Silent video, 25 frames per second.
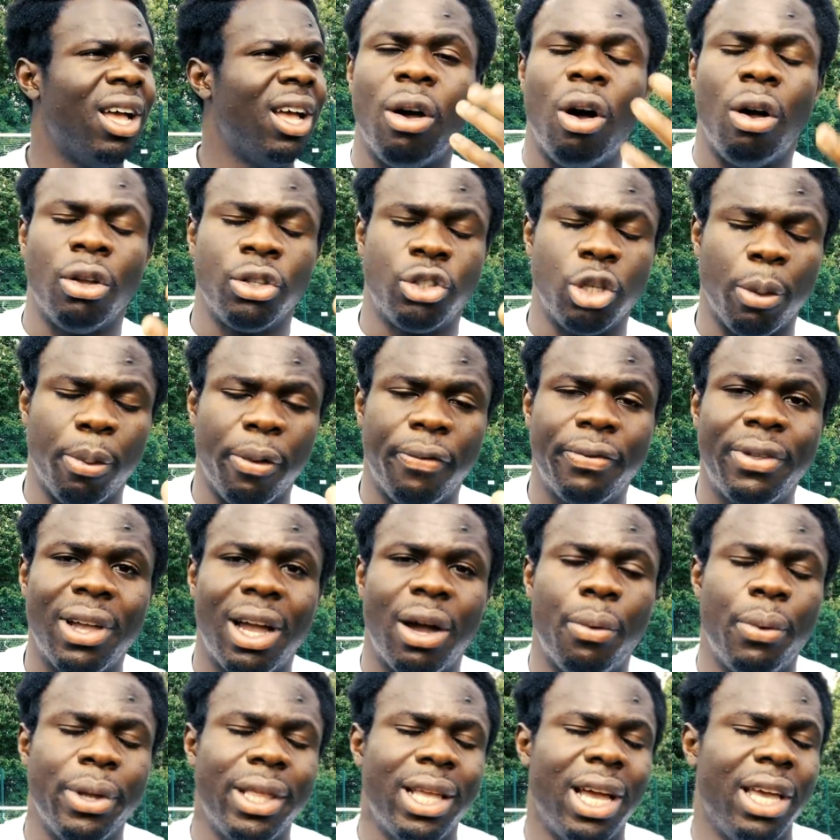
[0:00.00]
On top of that,
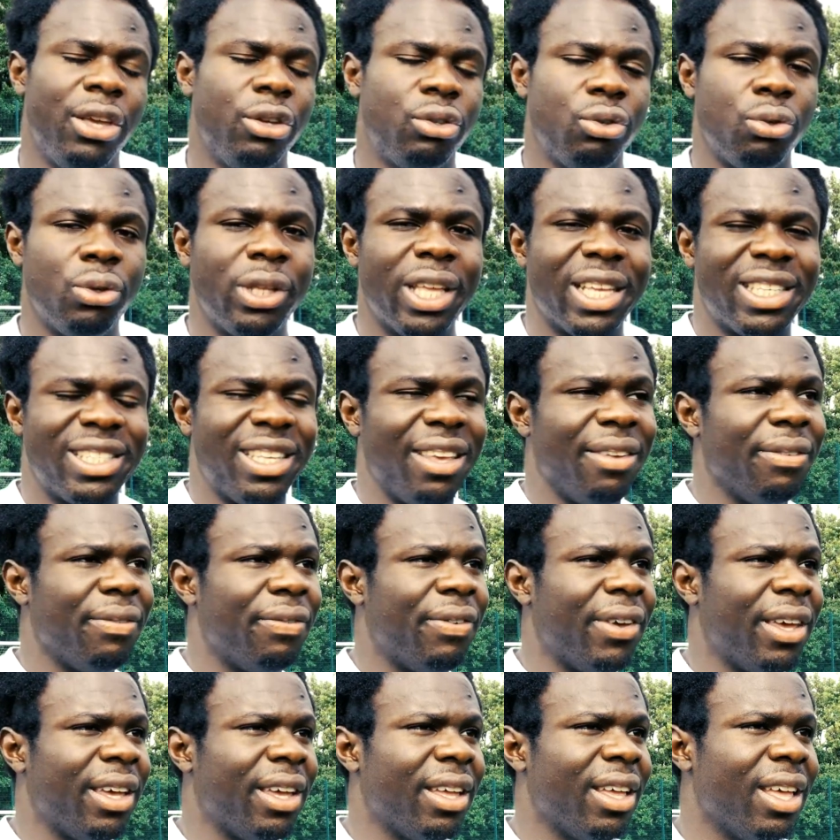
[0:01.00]
when I used to do the same
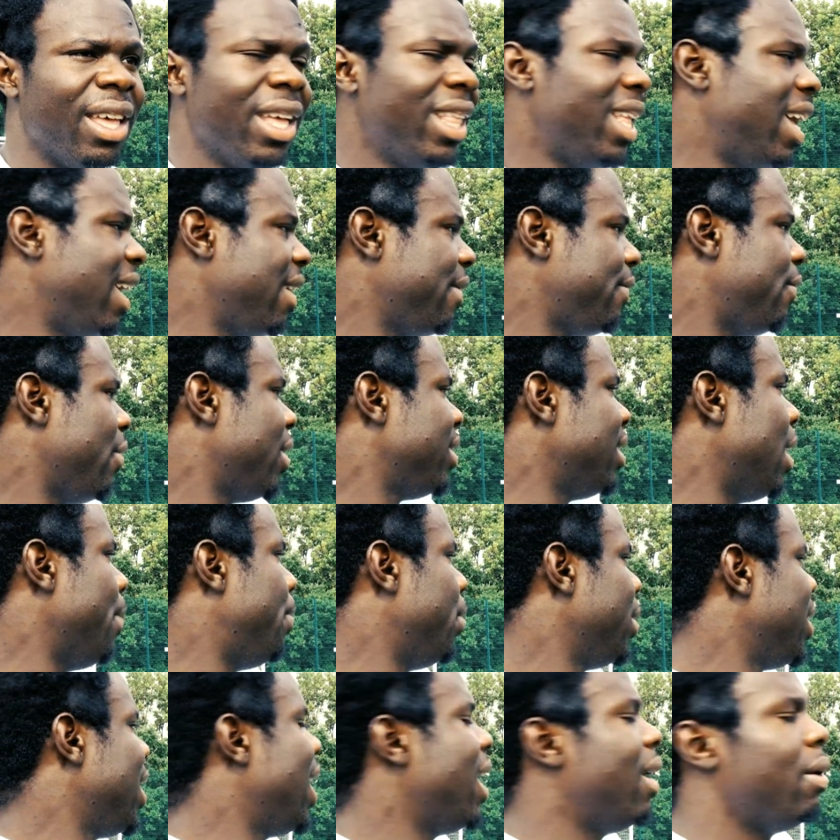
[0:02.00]
thing, like for example
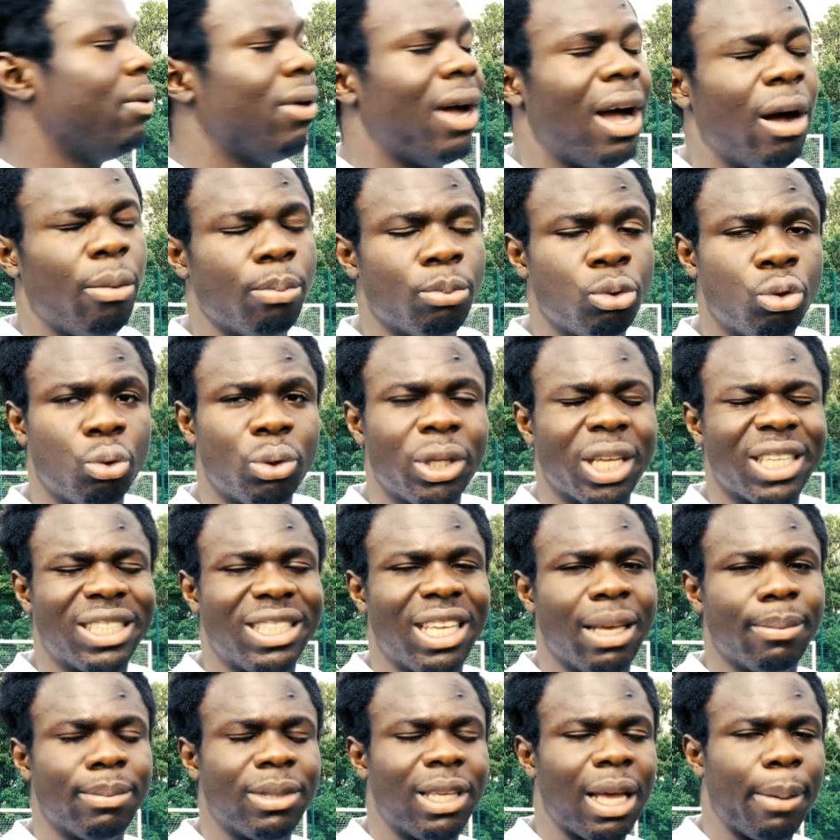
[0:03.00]
now I'm doing the
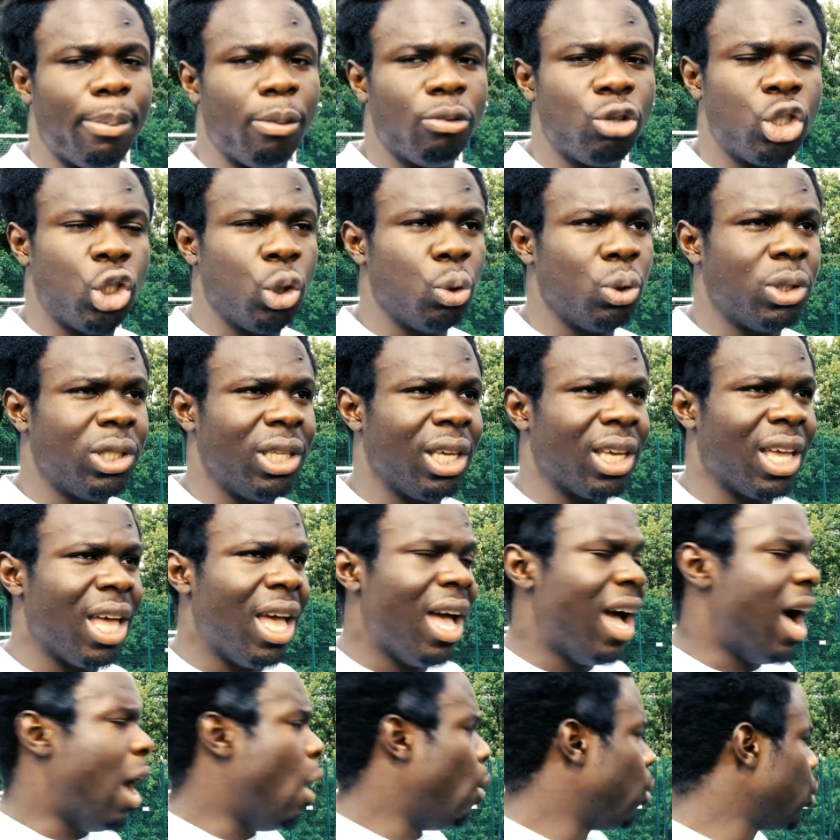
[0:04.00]
same type of shooting,
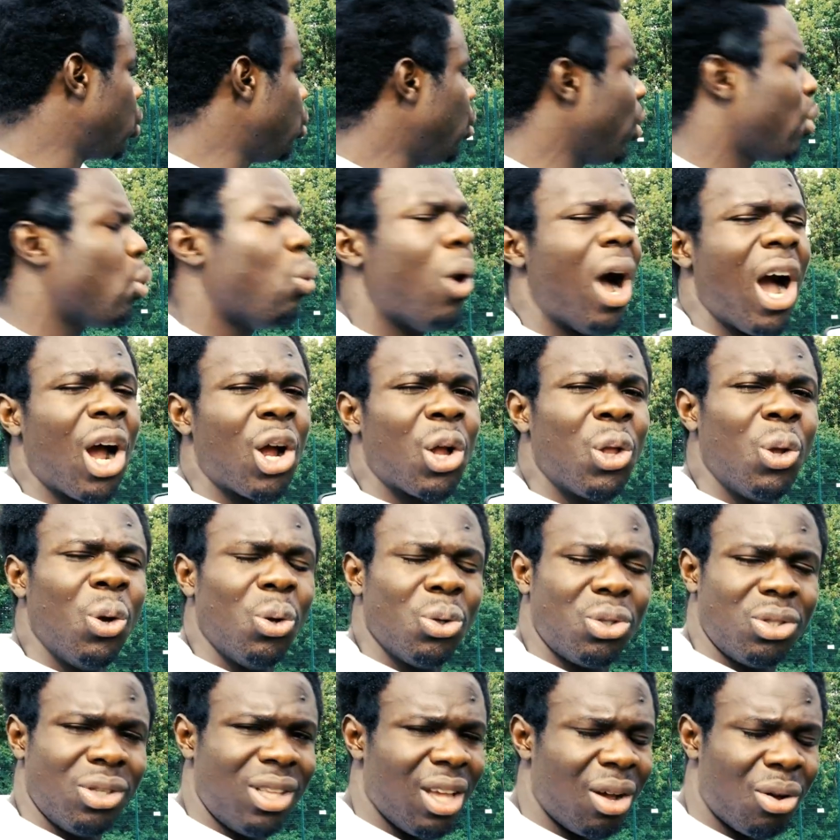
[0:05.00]
I would do it quite close
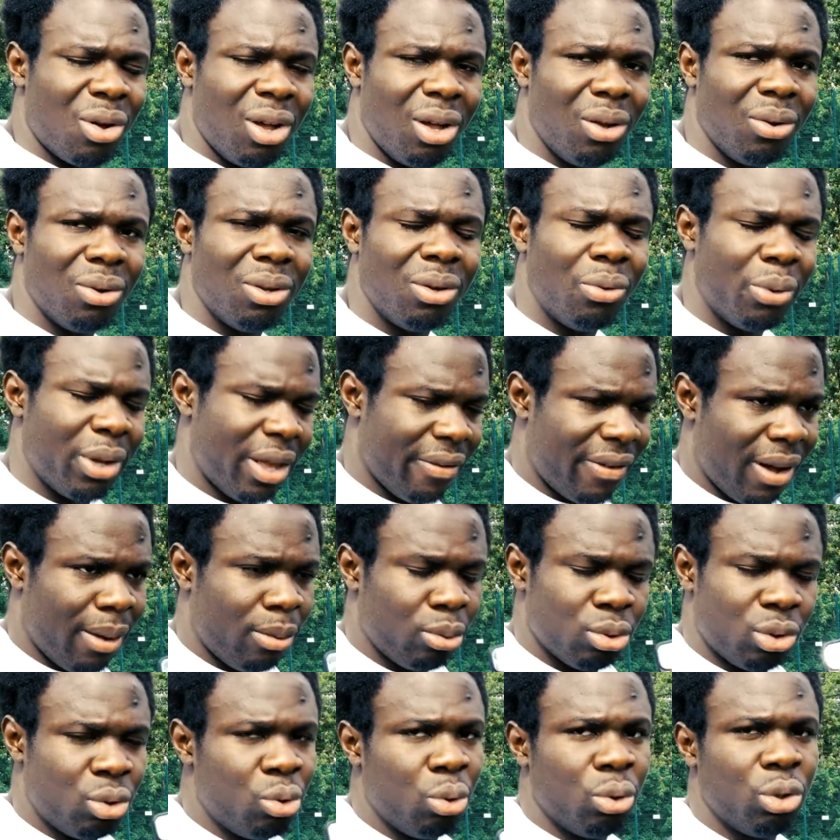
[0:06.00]
to the goal whenever I
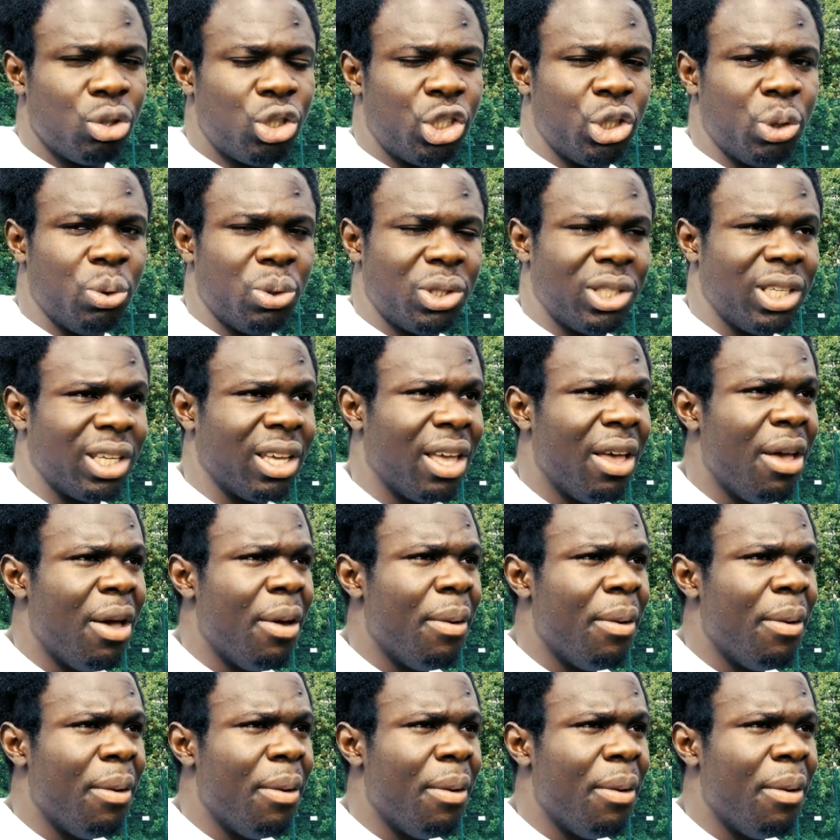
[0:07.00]
was doing shooting.